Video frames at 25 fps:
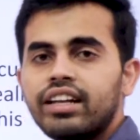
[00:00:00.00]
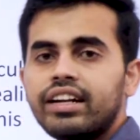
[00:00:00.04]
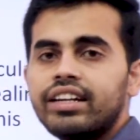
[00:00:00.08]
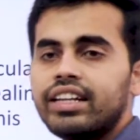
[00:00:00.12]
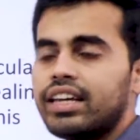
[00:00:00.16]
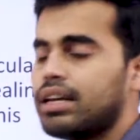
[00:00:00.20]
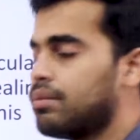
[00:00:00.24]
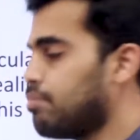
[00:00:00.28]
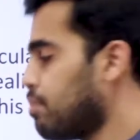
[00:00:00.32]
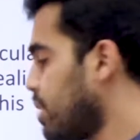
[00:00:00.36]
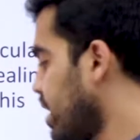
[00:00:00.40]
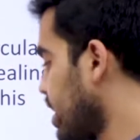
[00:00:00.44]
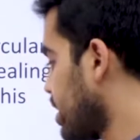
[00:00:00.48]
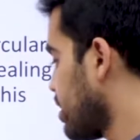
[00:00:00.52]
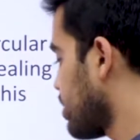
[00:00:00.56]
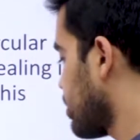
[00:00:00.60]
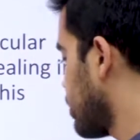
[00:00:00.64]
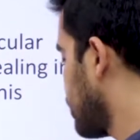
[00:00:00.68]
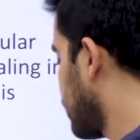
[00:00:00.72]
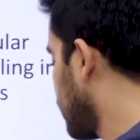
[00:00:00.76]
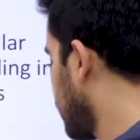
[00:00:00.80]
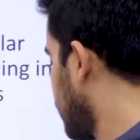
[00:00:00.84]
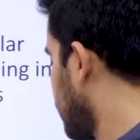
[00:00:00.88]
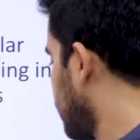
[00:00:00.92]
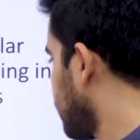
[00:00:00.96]
that he
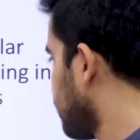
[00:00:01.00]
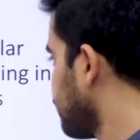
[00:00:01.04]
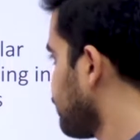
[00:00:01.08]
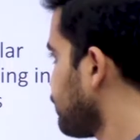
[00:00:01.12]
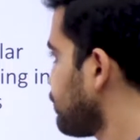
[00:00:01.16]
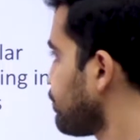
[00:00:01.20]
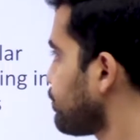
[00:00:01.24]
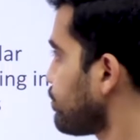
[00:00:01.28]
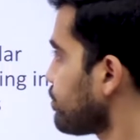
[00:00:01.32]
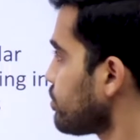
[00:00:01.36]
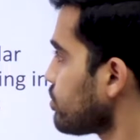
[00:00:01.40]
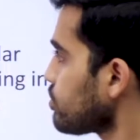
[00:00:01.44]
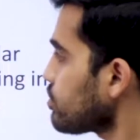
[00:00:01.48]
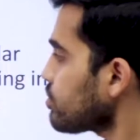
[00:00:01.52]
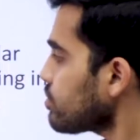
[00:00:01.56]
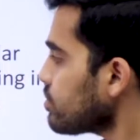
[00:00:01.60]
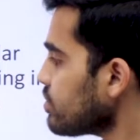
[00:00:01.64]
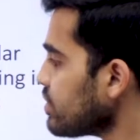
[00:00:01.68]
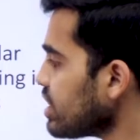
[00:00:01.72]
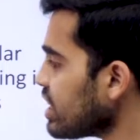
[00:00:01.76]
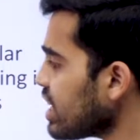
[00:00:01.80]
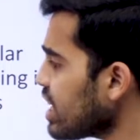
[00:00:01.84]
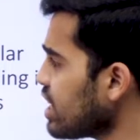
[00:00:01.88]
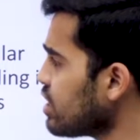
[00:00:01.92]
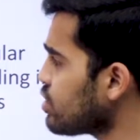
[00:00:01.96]
makes.
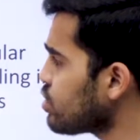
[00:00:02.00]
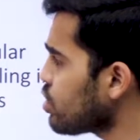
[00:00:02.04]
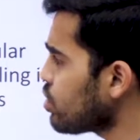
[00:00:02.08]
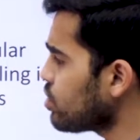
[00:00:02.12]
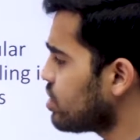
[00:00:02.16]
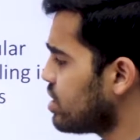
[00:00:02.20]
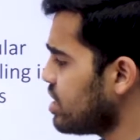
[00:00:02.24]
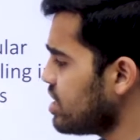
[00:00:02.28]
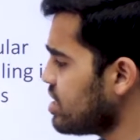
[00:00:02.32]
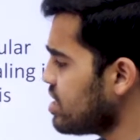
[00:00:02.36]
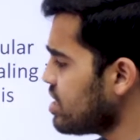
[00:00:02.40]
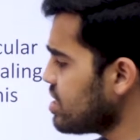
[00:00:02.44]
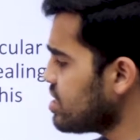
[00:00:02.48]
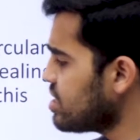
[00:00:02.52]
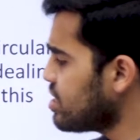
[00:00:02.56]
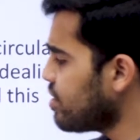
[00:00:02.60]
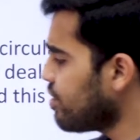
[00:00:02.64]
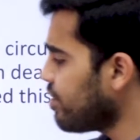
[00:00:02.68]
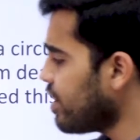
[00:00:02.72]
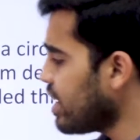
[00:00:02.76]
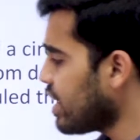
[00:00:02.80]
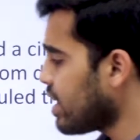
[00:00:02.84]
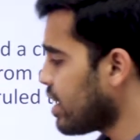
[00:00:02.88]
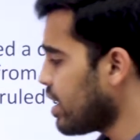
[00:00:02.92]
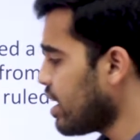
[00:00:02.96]
So this is the
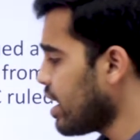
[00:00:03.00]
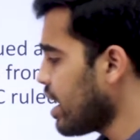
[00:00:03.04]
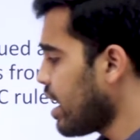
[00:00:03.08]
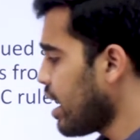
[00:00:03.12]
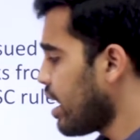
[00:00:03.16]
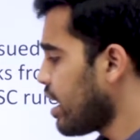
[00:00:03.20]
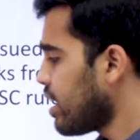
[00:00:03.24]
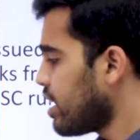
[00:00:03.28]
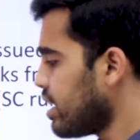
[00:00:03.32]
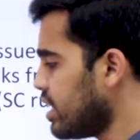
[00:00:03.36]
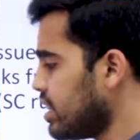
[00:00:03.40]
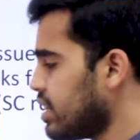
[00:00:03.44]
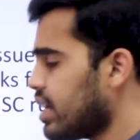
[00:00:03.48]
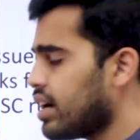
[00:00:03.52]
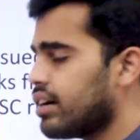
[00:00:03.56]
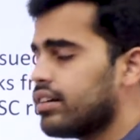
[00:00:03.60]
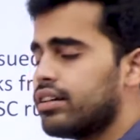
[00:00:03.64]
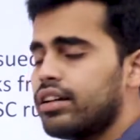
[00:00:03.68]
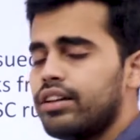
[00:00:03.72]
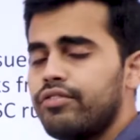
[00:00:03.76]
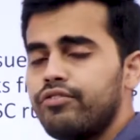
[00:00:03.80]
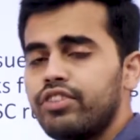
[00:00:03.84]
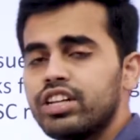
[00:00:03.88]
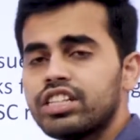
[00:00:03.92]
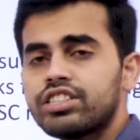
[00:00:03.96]
way
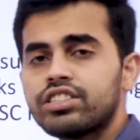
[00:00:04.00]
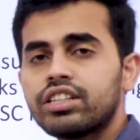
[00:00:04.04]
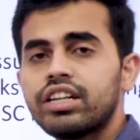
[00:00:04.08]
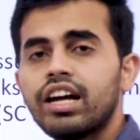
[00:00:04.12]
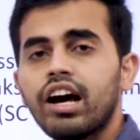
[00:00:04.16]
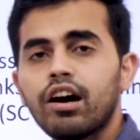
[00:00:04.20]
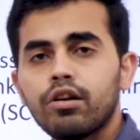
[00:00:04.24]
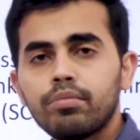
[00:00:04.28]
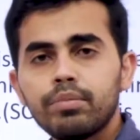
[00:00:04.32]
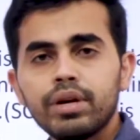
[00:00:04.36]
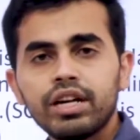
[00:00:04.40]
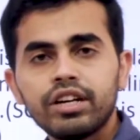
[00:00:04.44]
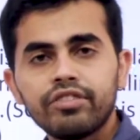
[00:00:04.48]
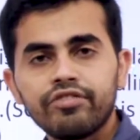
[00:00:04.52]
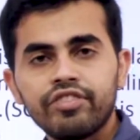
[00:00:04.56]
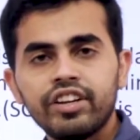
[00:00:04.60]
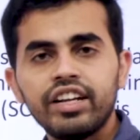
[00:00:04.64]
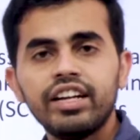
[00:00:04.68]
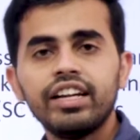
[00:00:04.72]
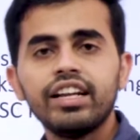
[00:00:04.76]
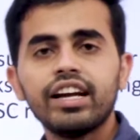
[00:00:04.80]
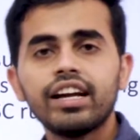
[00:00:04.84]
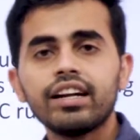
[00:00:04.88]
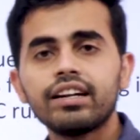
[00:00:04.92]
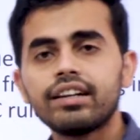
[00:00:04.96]
in which government of
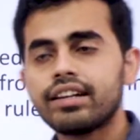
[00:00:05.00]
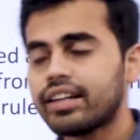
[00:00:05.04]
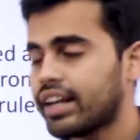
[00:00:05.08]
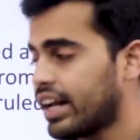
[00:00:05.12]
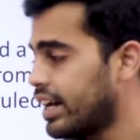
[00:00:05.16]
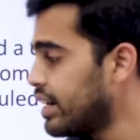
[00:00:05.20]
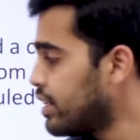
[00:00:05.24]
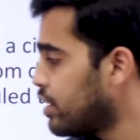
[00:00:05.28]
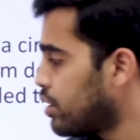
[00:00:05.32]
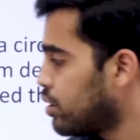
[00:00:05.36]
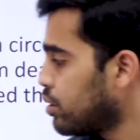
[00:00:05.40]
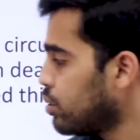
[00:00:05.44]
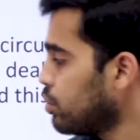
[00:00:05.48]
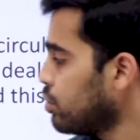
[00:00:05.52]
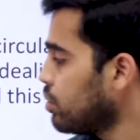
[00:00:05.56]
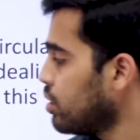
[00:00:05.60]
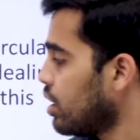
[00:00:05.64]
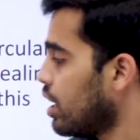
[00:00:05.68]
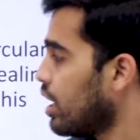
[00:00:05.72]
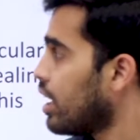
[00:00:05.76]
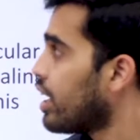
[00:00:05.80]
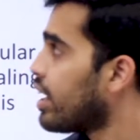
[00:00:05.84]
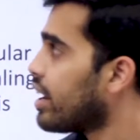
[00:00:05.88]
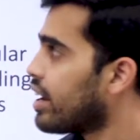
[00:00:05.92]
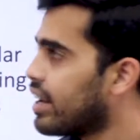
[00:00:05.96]
India tried to
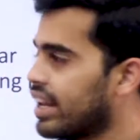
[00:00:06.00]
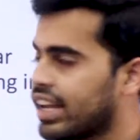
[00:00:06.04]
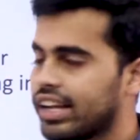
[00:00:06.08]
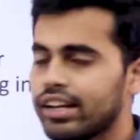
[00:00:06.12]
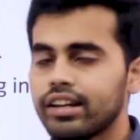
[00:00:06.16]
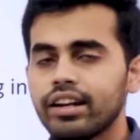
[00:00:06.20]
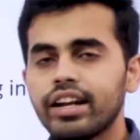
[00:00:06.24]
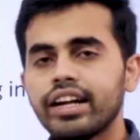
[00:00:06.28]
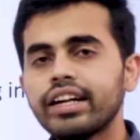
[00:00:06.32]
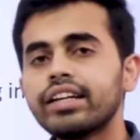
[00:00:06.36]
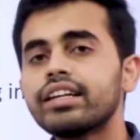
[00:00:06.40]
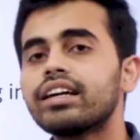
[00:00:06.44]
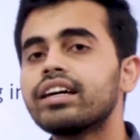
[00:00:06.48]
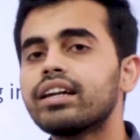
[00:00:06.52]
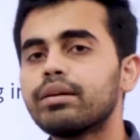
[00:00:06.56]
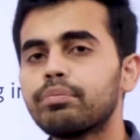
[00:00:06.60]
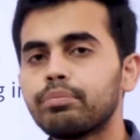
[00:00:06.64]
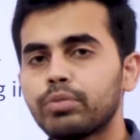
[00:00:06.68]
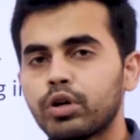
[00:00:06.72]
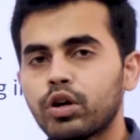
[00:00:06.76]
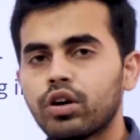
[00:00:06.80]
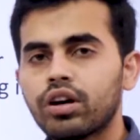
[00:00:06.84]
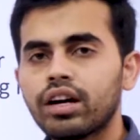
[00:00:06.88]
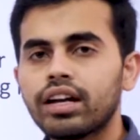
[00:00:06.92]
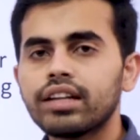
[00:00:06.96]
regulate
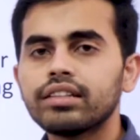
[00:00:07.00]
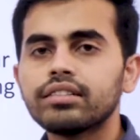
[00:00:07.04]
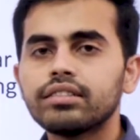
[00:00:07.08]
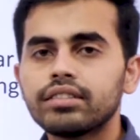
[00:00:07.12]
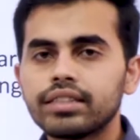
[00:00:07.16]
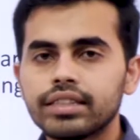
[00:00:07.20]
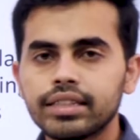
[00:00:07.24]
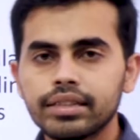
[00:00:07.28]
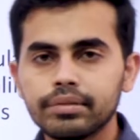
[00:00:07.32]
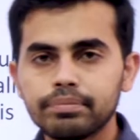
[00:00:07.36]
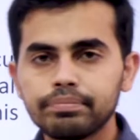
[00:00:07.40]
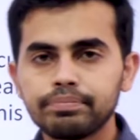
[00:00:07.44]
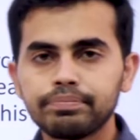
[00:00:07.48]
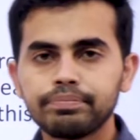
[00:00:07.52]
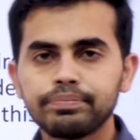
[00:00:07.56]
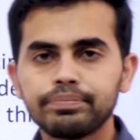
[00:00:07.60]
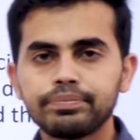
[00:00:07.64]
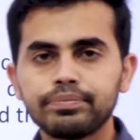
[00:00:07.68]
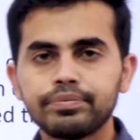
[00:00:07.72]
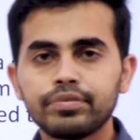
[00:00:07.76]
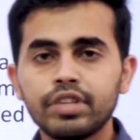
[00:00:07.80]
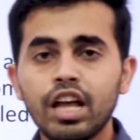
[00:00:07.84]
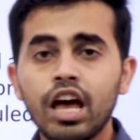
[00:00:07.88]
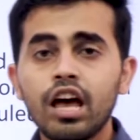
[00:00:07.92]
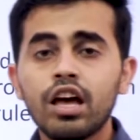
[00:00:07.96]
cryptocurrency.
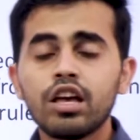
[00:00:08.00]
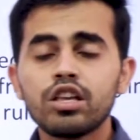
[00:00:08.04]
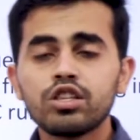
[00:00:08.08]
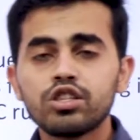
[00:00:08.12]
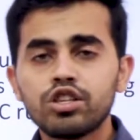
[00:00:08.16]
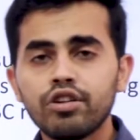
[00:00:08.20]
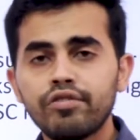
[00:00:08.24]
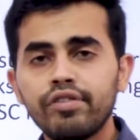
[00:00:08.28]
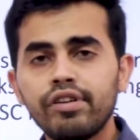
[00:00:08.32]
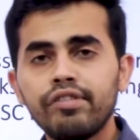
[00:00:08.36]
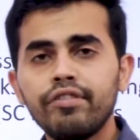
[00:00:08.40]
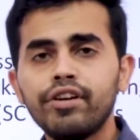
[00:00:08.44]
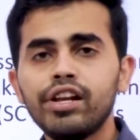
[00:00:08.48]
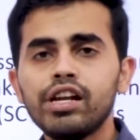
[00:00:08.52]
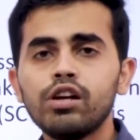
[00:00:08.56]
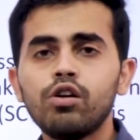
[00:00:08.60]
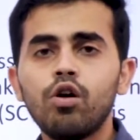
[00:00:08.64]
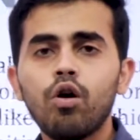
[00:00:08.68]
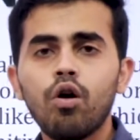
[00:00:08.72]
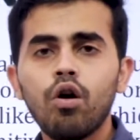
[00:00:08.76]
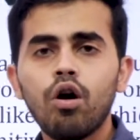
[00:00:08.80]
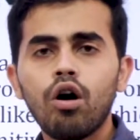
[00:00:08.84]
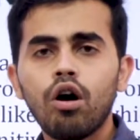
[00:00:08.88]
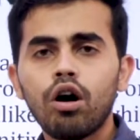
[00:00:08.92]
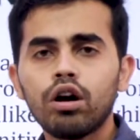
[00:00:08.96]
So we will
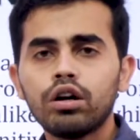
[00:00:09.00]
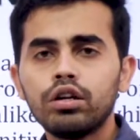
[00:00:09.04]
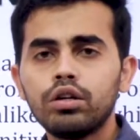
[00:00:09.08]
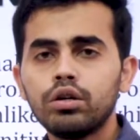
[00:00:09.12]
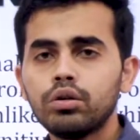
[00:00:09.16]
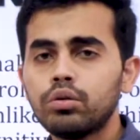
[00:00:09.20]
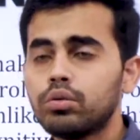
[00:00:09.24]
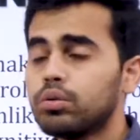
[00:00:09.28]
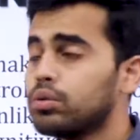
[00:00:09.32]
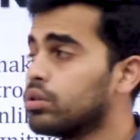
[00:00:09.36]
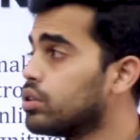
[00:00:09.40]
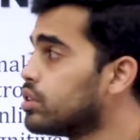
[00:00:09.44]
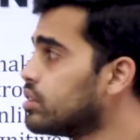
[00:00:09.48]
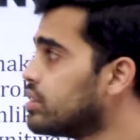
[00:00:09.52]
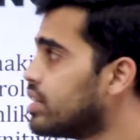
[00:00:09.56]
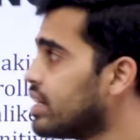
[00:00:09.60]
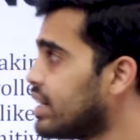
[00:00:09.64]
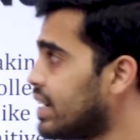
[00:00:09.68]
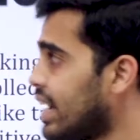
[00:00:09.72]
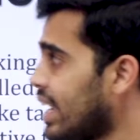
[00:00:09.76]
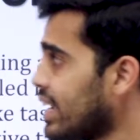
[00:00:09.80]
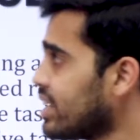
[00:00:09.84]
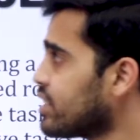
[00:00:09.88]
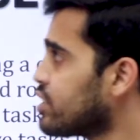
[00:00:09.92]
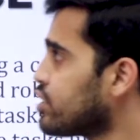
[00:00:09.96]
go on to the
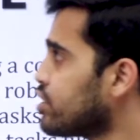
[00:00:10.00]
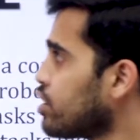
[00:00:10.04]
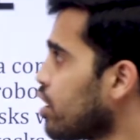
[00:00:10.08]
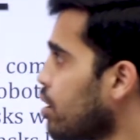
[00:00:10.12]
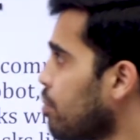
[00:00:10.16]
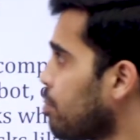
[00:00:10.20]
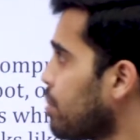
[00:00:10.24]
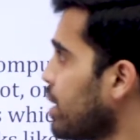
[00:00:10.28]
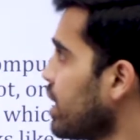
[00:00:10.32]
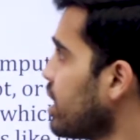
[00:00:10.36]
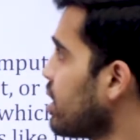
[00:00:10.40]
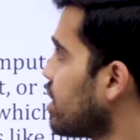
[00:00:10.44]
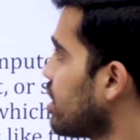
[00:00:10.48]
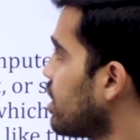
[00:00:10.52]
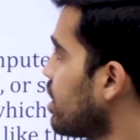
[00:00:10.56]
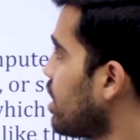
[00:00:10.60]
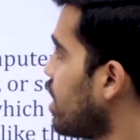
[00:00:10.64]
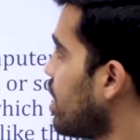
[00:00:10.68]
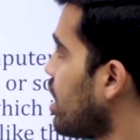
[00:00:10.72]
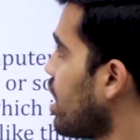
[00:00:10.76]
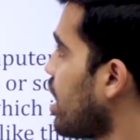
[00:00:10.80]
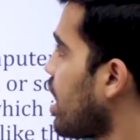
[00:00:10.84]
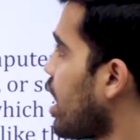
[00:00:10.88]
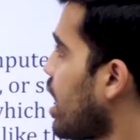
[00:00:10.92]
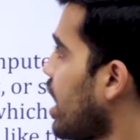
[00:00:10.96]
next topic,
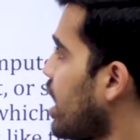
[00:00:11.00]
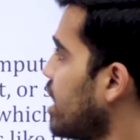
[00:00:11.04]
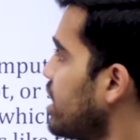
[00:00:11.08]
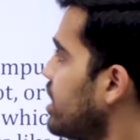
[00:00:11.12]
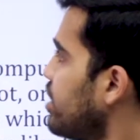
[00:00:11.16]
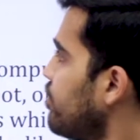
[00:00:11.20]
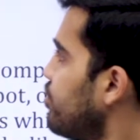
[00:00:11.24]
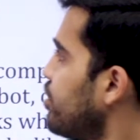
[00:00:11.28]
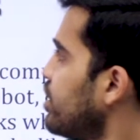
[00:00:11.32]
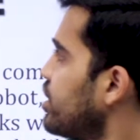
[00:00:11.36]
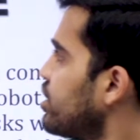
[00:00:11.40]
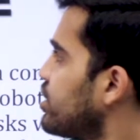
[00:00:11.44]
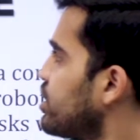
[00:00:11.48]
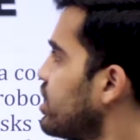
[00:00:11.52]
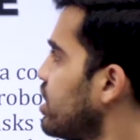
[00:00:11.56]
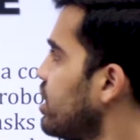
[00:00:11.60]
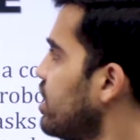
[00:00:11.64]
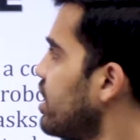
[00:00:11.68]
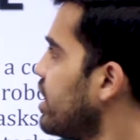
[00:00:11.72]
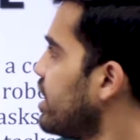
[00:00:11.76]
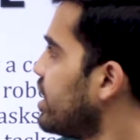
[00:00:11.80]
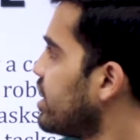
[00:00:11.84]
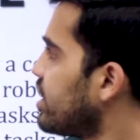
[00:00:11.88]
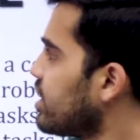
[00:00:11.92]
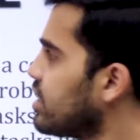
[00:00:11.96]
artificial
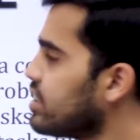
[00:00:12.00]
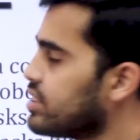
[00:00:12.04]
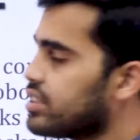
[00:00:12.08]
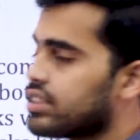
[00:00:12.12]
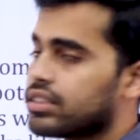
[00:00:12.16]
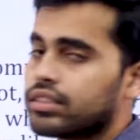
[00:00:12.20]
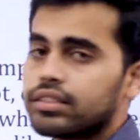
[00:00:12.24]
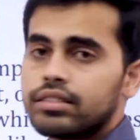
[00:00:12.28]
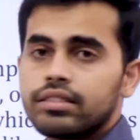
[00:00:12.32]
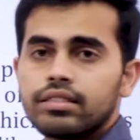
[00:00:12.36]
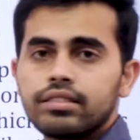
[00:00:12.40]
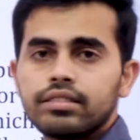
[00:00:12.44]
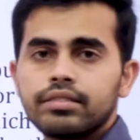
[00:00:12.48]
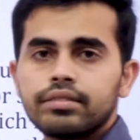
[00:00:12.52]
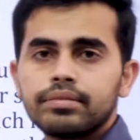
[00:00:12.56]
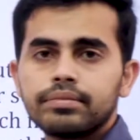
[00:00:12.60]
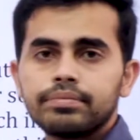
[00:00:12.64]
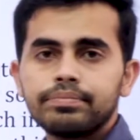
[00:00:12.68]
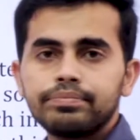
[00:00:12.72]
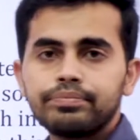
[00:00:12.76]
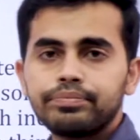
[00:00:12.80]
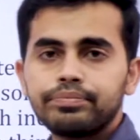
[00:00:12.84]
intelligence.